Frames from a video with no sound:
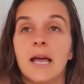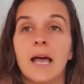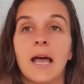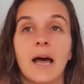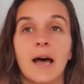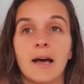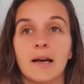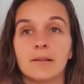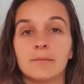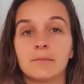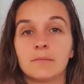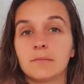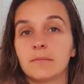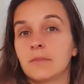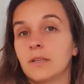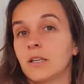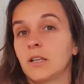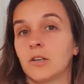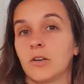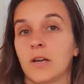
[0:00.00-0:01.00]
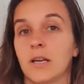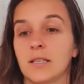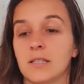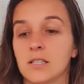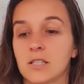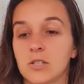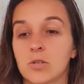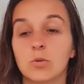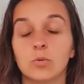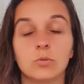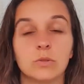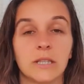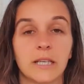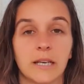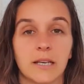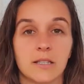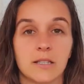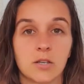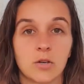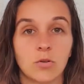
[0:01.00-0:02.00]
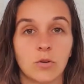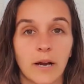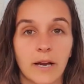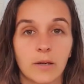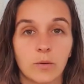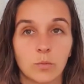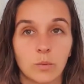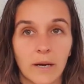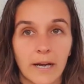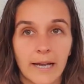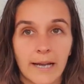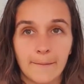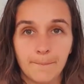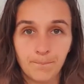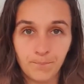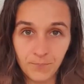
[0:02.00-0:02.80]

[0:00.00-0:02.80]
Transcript: And schooling is a great way